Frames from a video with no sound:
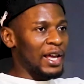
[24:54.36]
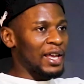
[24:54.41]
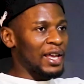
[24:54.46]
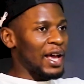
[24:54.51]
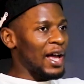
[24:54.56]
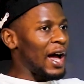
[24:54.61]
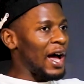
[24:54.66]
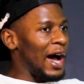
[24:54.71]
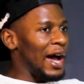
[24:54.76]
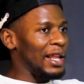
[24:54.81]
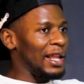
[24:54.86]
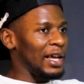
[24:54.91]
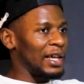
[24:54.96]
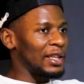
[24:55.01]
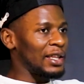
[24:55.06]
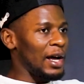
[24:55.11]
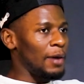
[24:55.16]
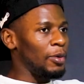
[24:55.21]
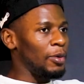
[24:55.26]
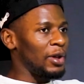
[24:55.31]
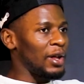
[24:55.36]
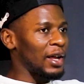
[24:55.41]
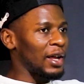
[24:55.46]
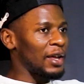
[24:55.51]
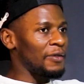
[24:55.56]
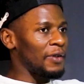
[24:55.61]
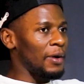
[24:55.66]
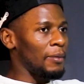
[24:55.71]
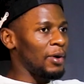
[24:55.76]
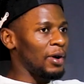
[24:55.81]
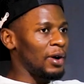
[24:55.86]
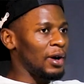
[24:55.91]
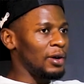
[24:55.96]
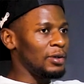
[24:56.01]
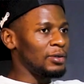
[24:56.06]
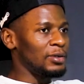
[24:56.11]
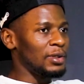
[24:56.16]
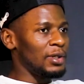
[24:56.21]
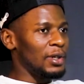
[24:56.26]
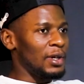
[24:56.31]
get high like that, but like if I'm
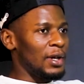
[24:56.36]
around